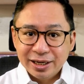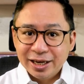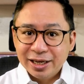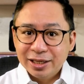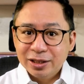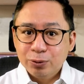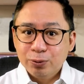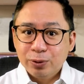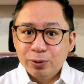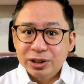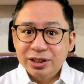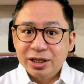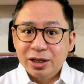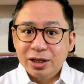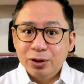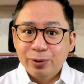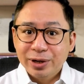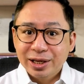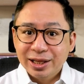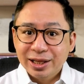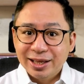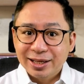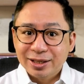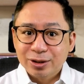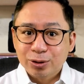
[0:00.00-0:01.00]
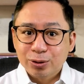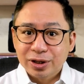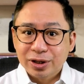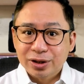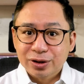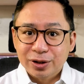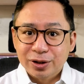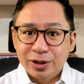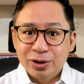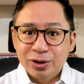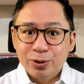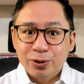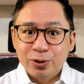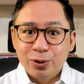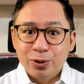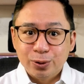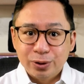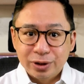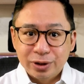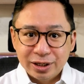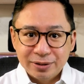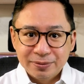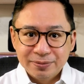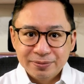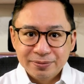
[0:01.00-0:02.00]
and was unwilling to return to
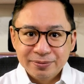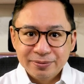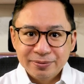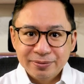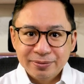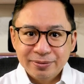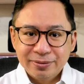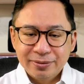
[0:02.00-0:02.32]
duty.